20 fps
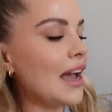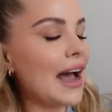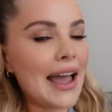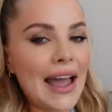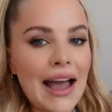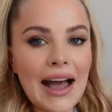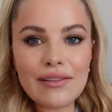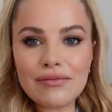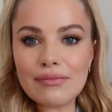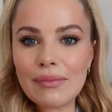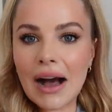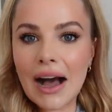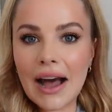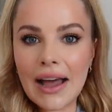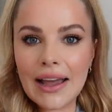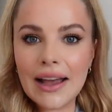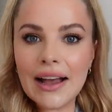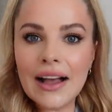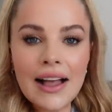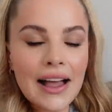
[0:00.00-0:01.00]
I have
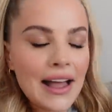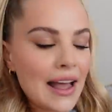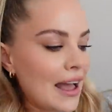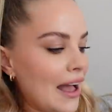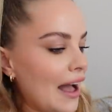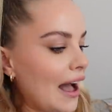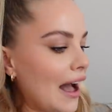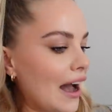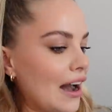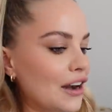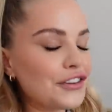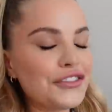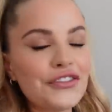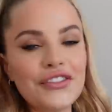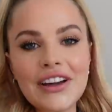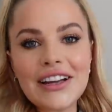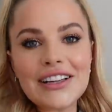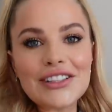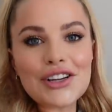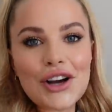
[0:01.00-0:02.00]
my
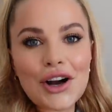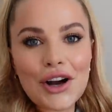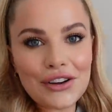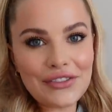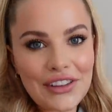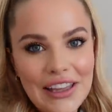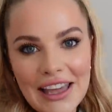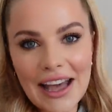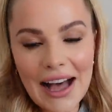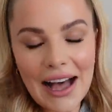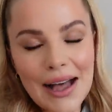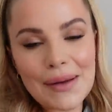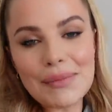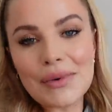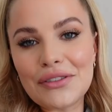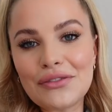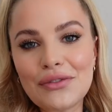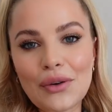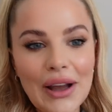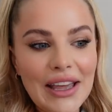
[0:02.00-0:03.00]
outfit over here,
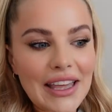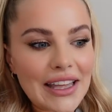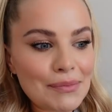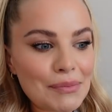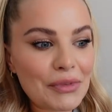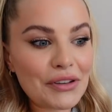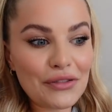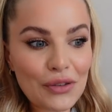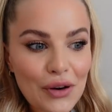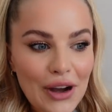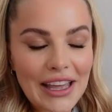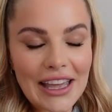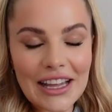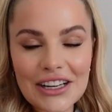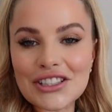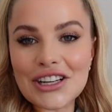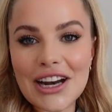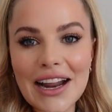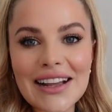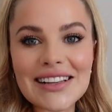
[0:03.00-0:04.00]
but before I, before I
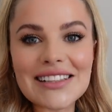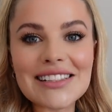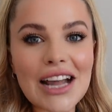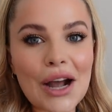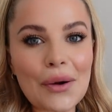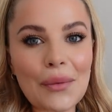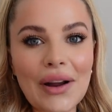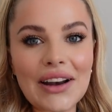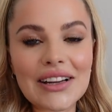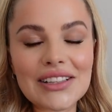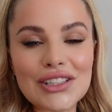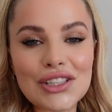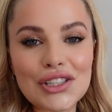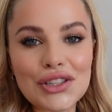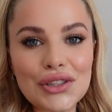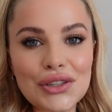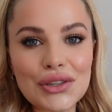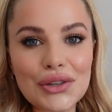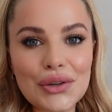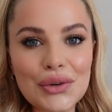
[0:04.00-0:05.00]
get dressed, I wanted
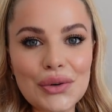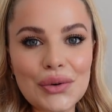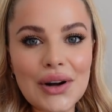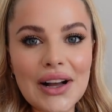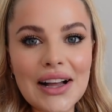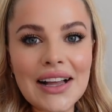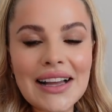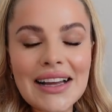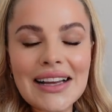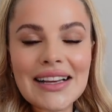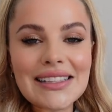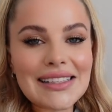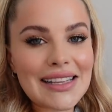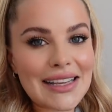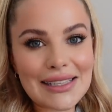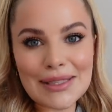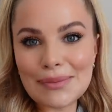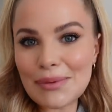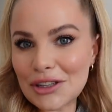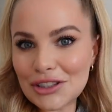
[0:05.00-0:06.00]
to
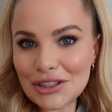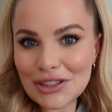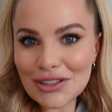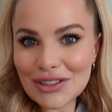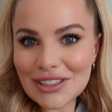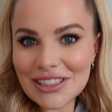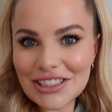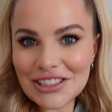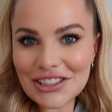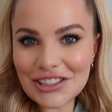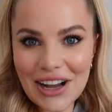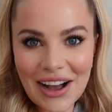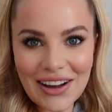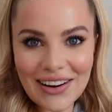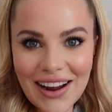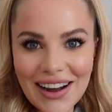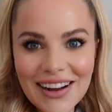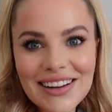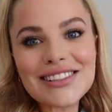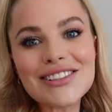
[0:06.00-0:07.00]
say a special
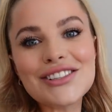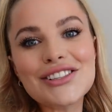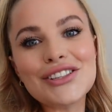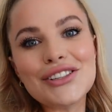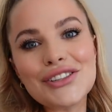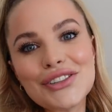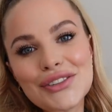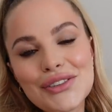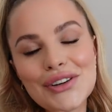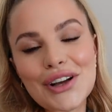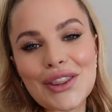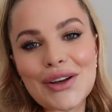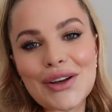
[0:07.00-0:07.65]
shout out to